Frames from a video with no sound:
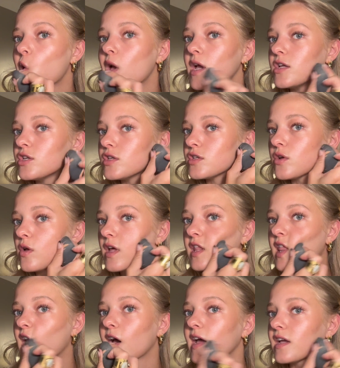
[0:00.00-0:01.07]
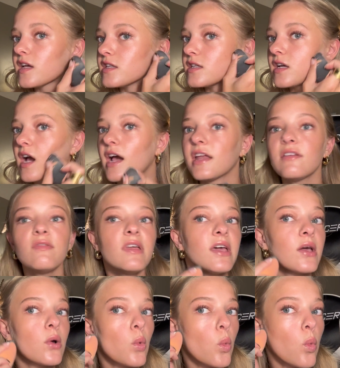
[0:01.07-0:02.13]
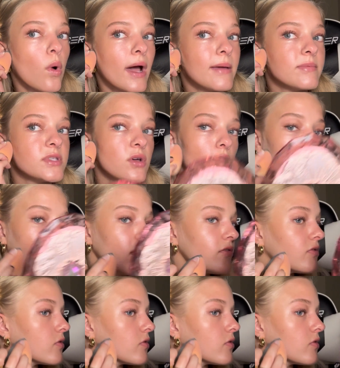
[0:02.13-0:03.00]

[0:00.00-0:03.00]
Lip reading: and just go like that, because it kind of like wipes off